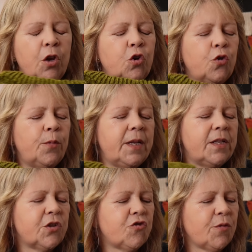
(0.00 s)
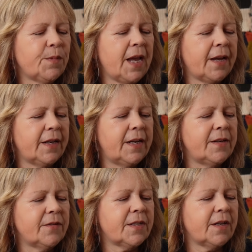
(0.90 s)
normally need to drop down a
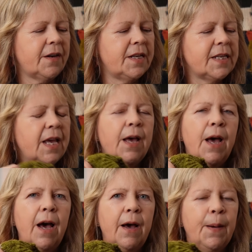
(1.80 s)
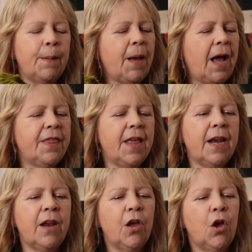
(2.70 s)
needle size, and
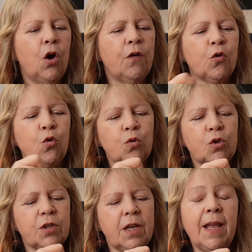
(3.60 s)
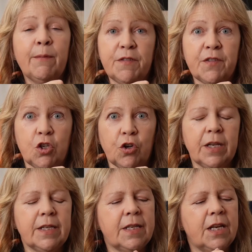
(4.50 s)
then of course, and that was for
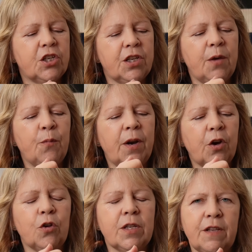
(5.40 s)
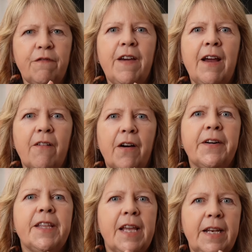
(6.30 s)
stocking stitch, so then when I got to the fair row
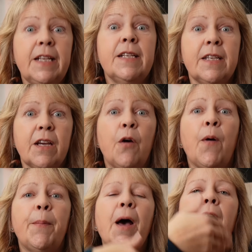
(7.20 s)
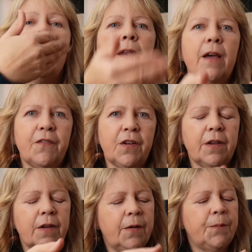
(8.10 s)
I then needed to go up another
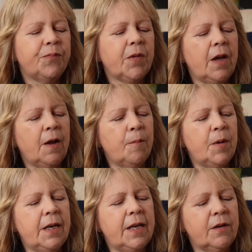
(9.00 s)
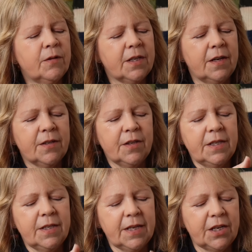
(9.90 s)
needle size. So
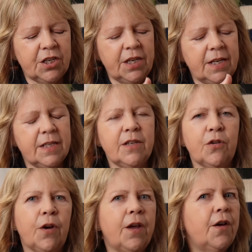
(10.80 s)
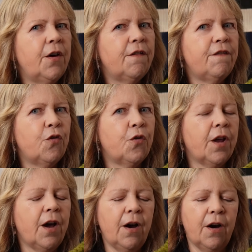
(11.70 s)
this is actually knitted on a
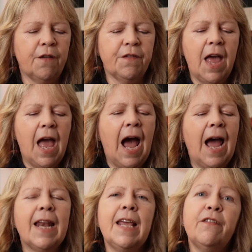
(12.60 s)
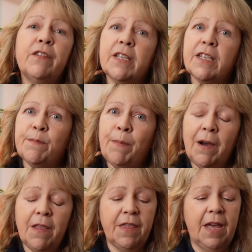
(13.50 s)
4.5, and even
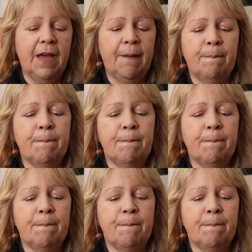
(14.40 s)
despite that,